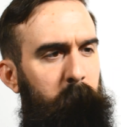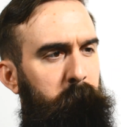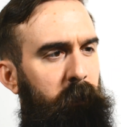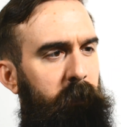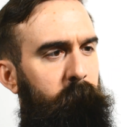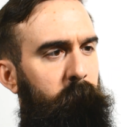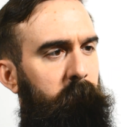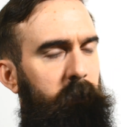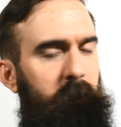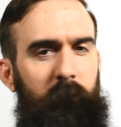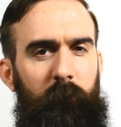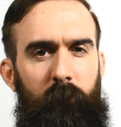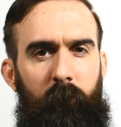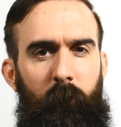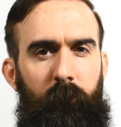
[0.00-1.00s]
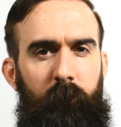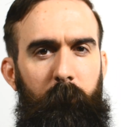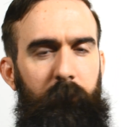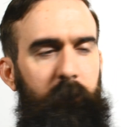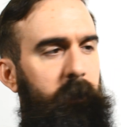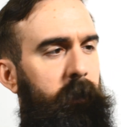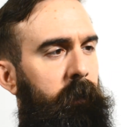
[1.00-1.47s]
Probably do like a little close up
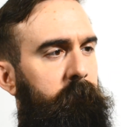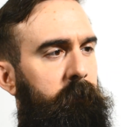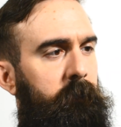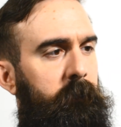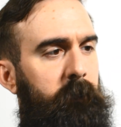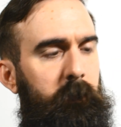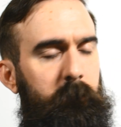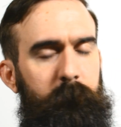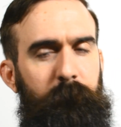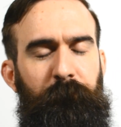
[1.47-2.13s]
for you guys can see.